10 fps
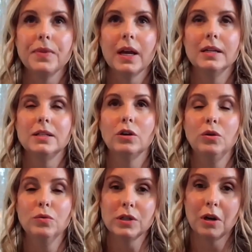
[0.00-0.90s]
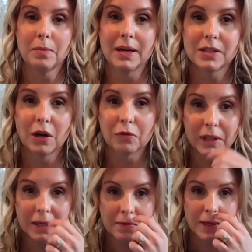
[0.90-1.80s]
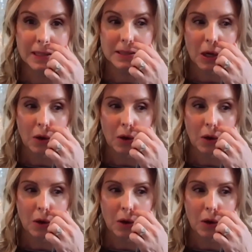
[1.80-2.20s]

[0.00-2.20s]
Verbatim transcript: And so you want to talk about self forgiveness.